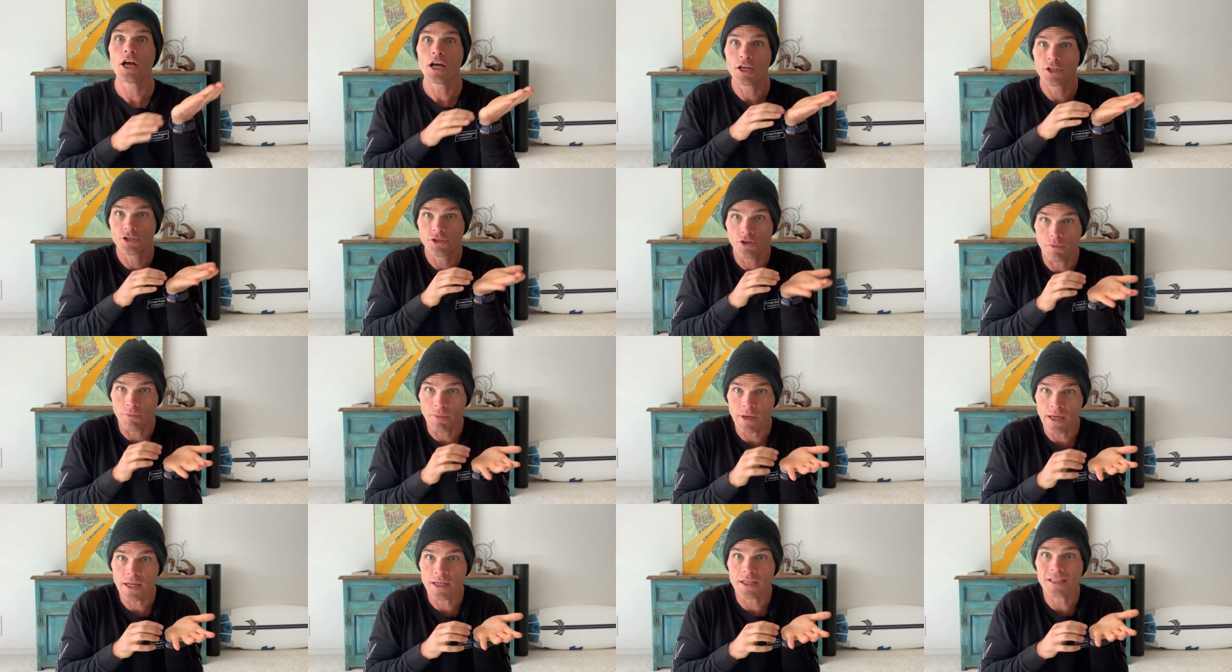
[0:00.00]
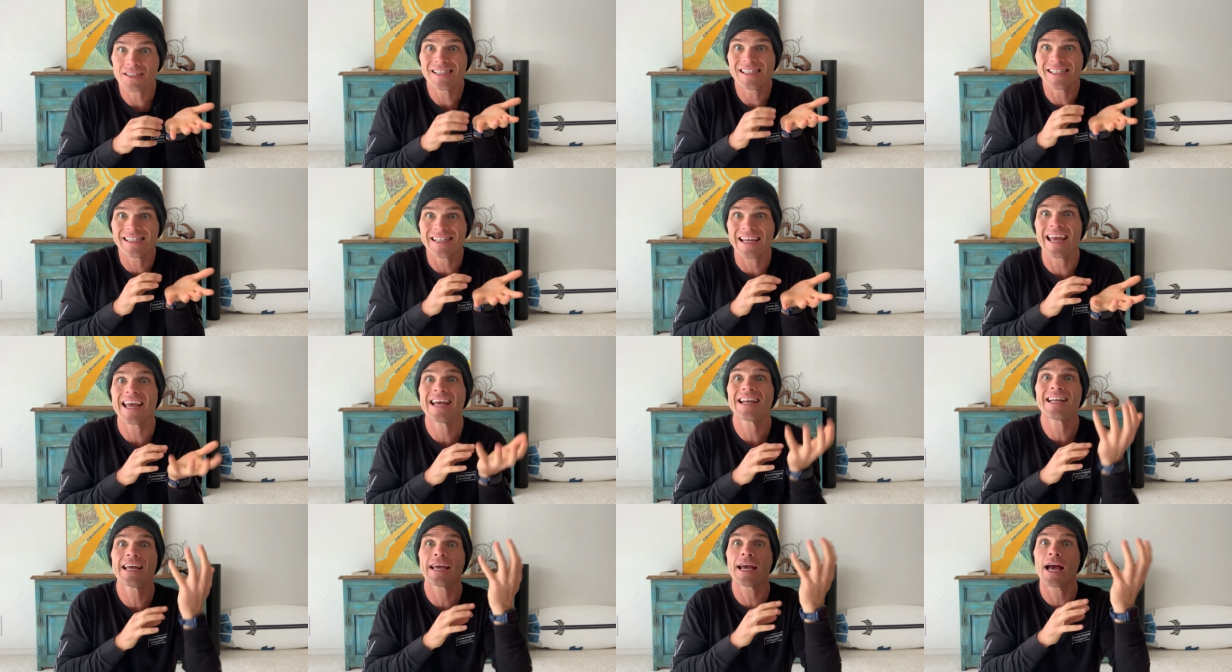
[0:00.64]
So meaning
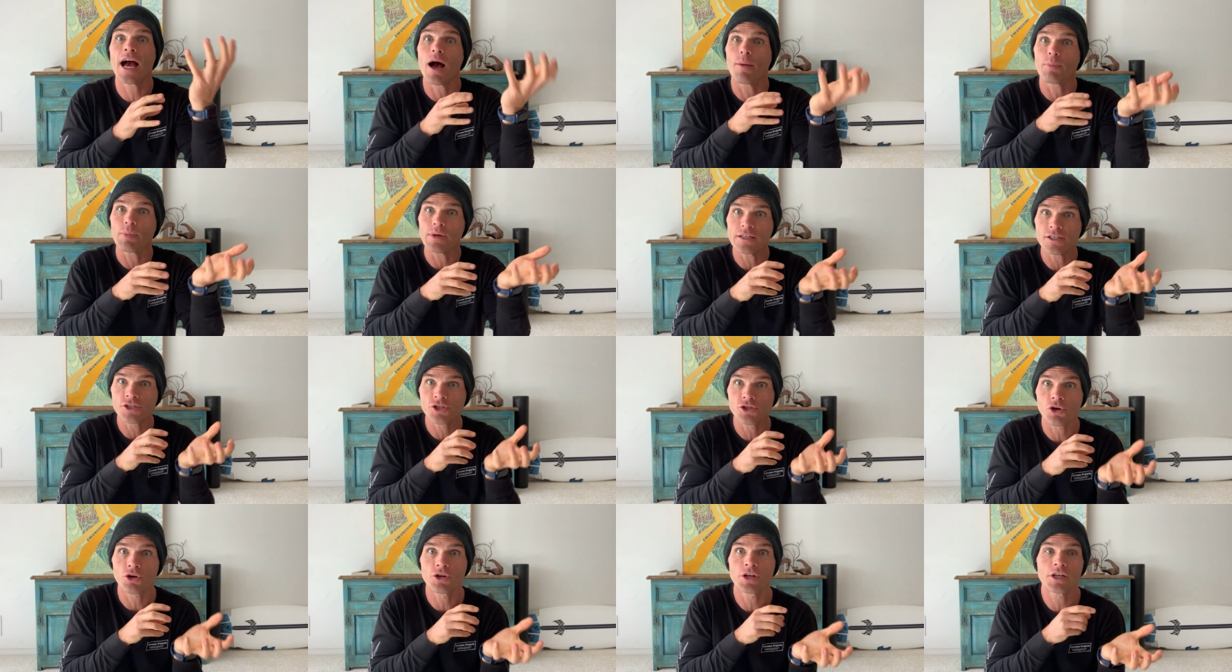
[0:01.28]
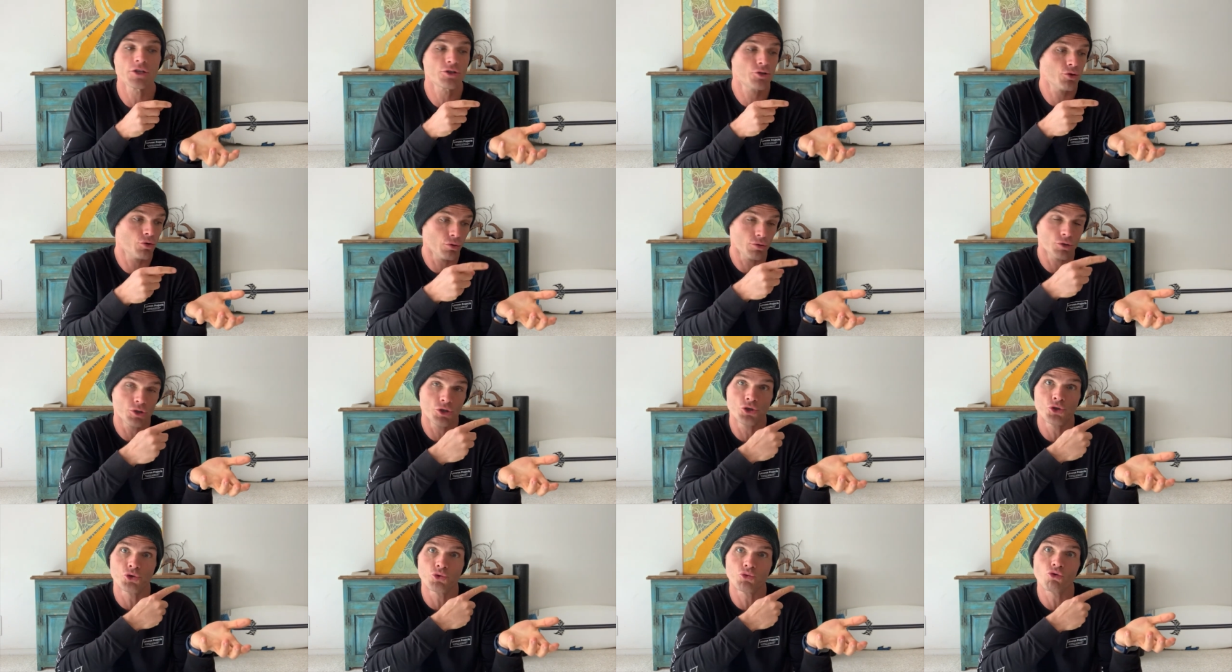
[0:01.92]
standing up, it's starting to
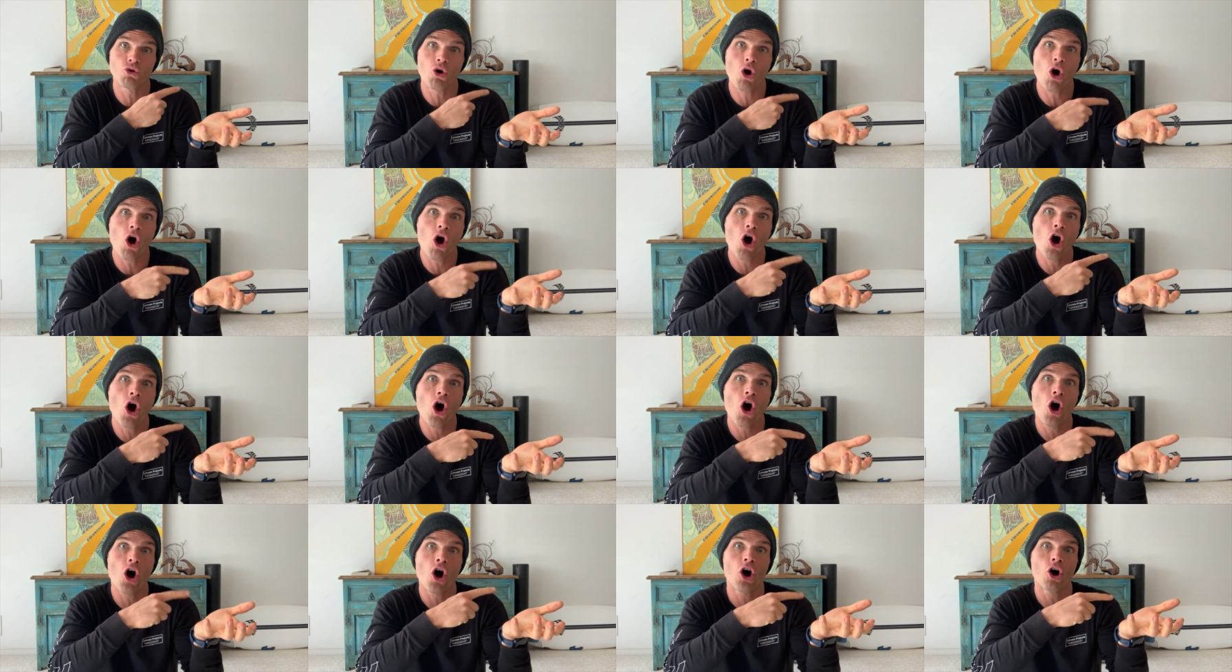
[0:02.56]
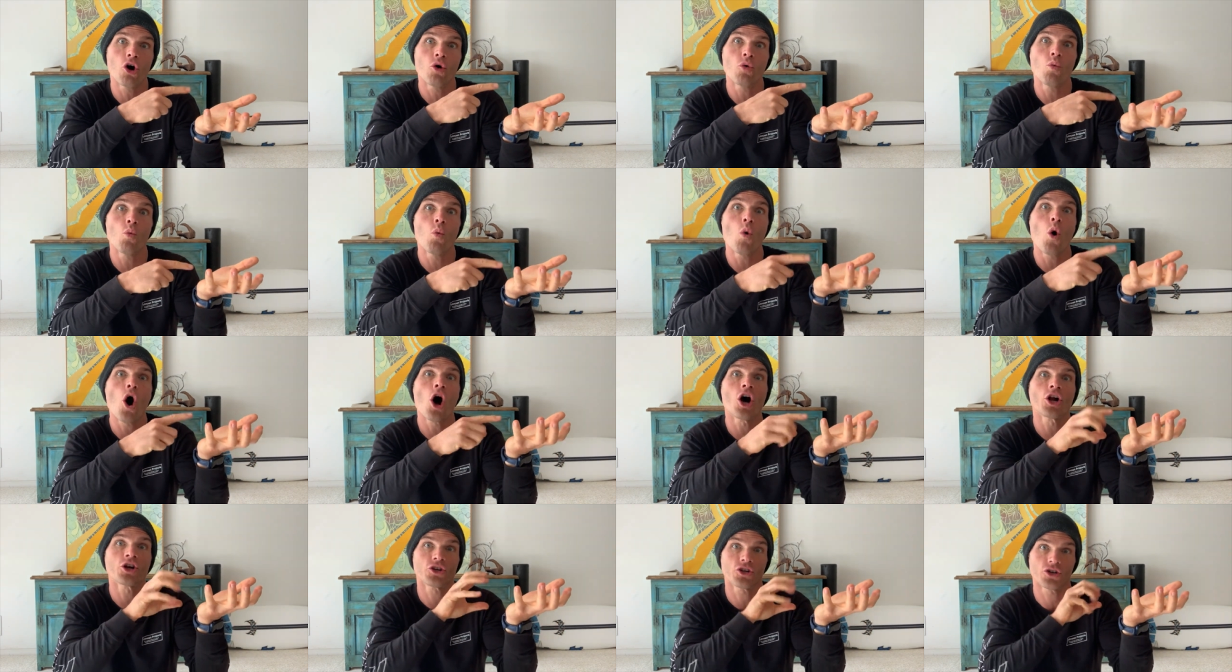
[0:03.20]
draw
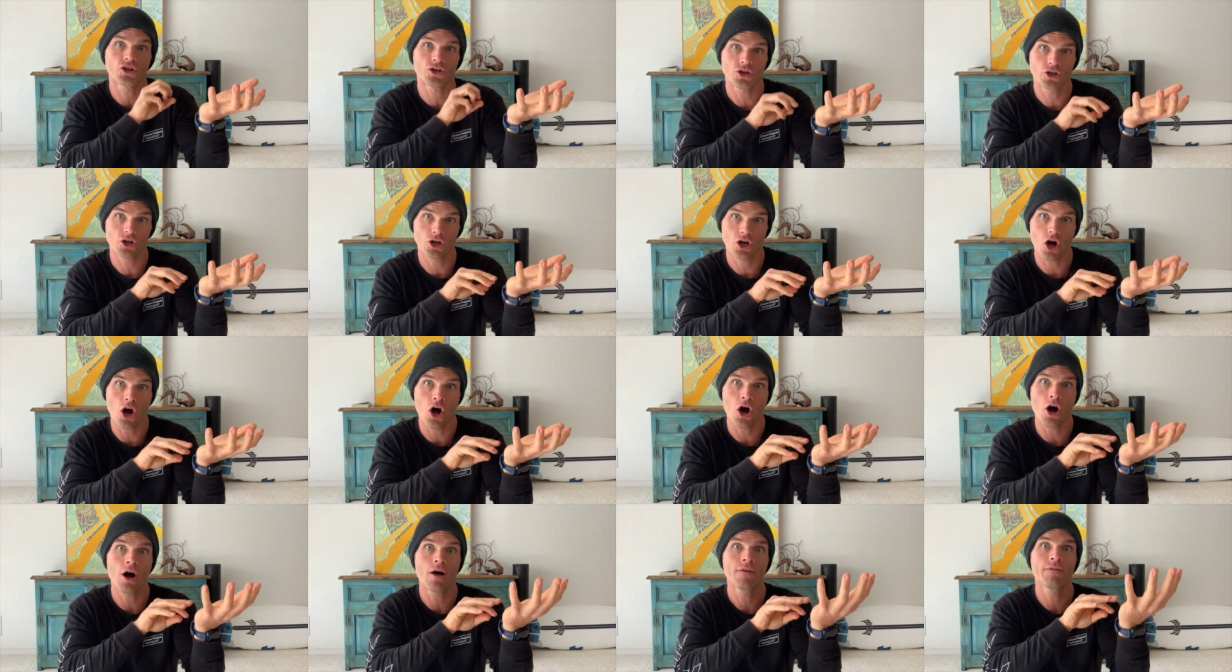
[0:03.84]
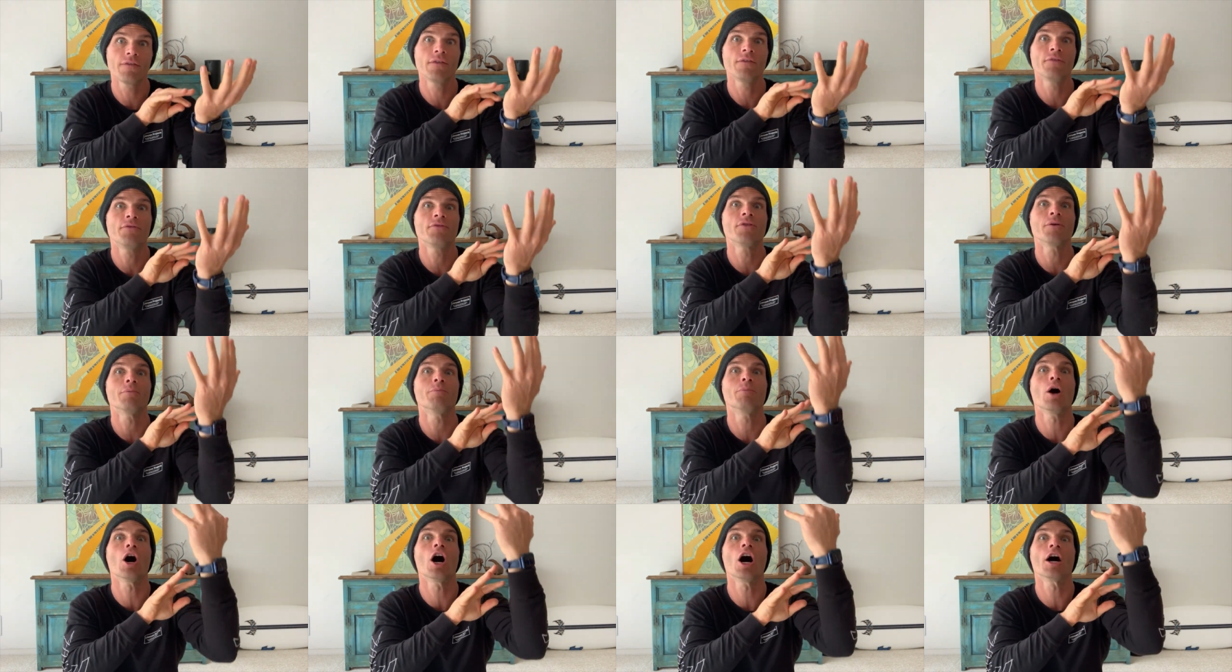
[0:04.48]
water off of the
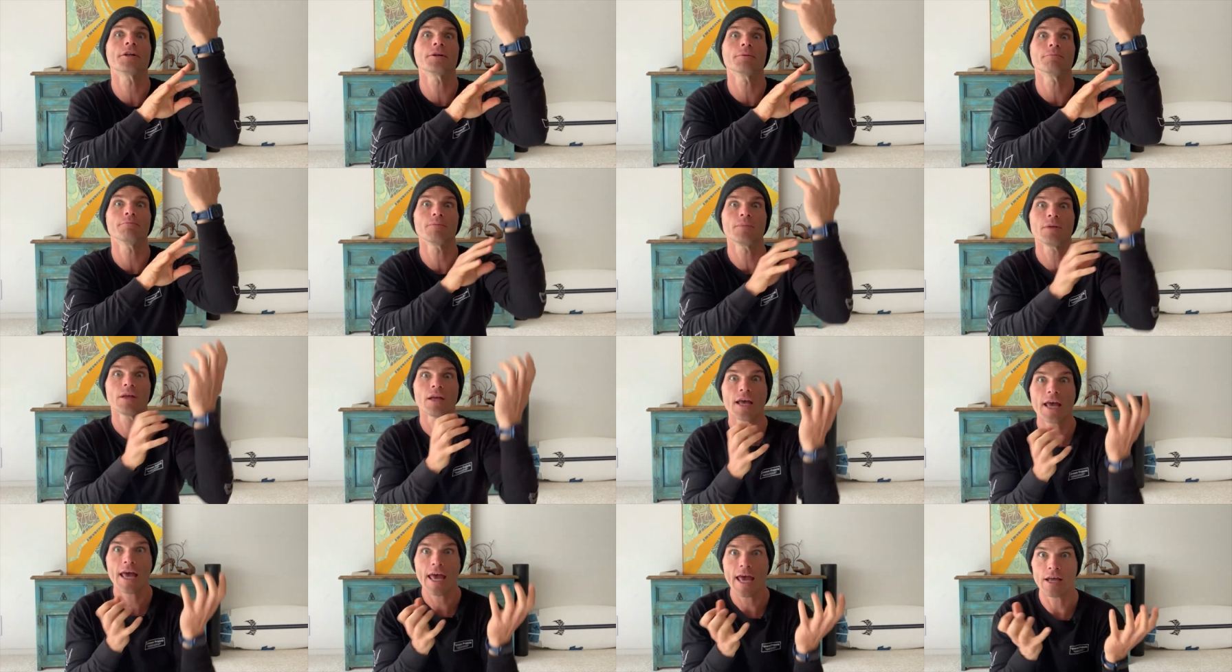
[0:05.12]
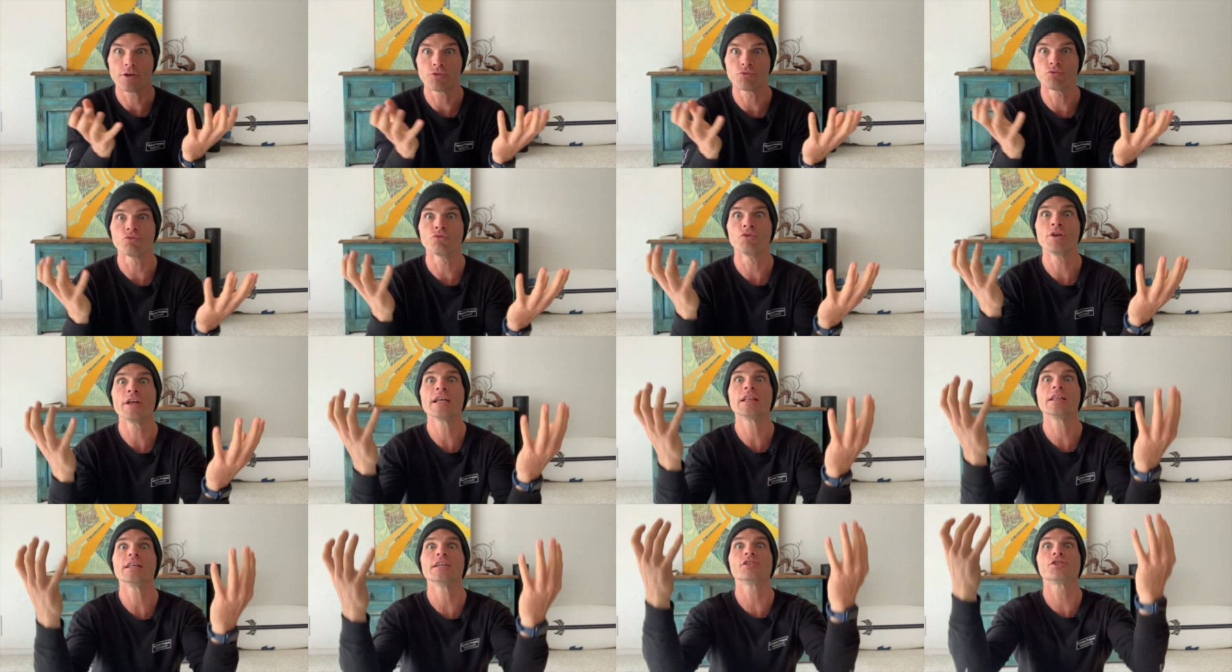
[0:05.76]
bottom and
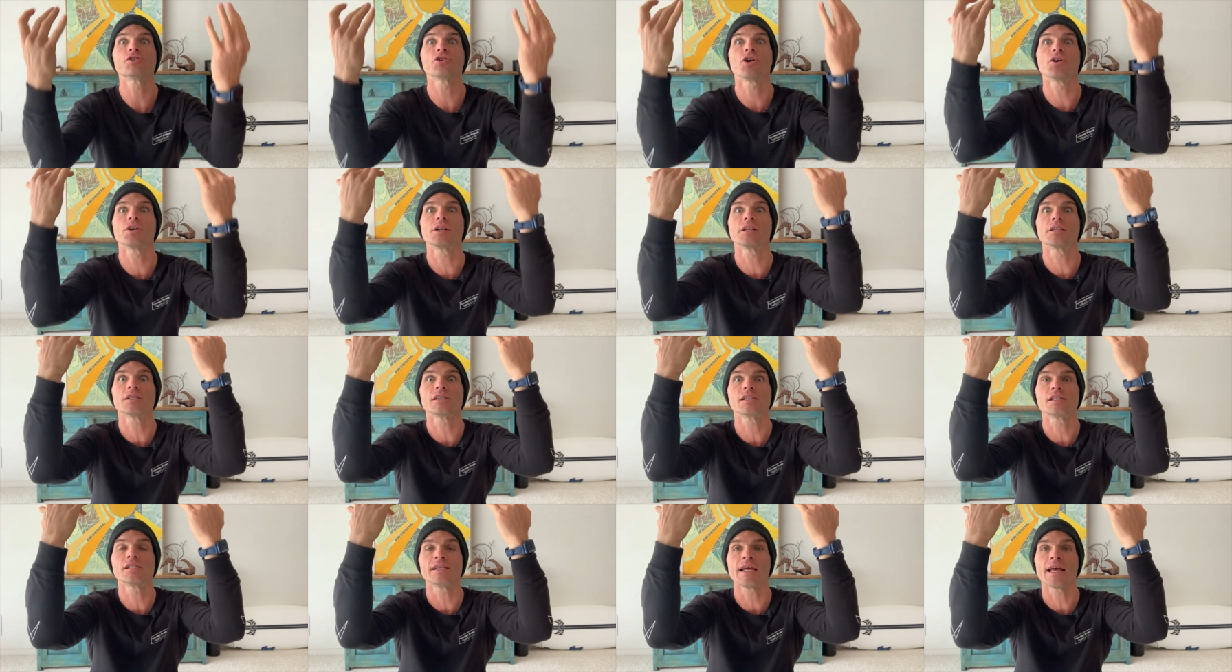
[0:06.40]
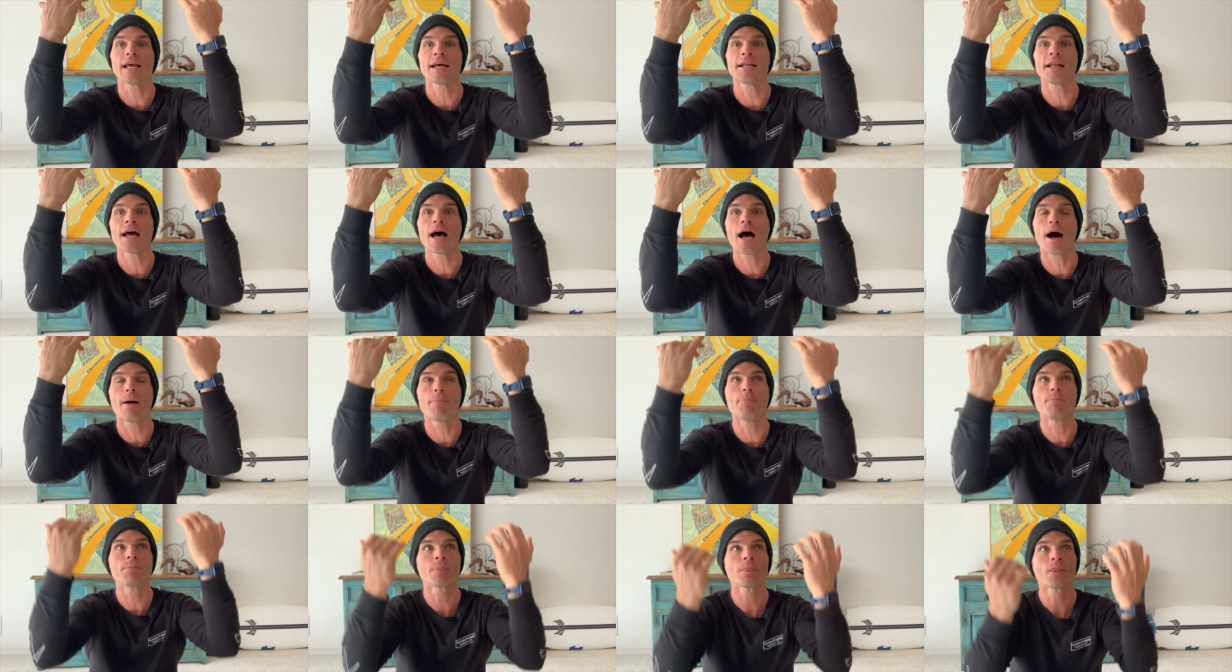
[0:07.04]
really starting to stand
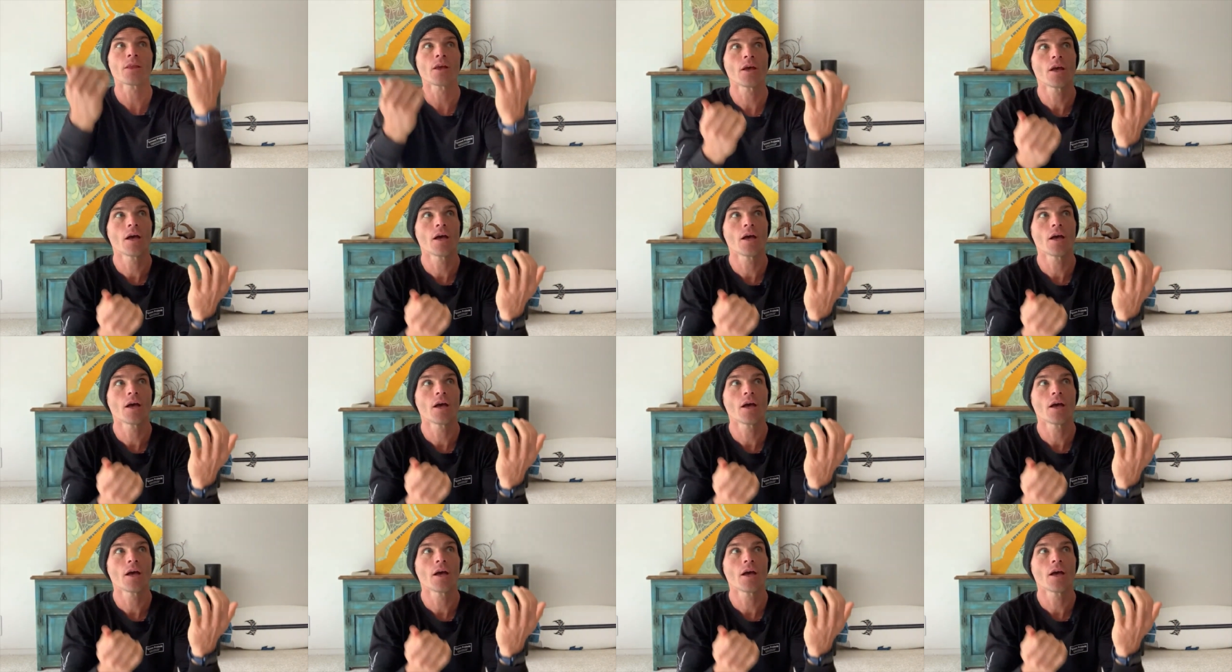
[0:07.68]
up.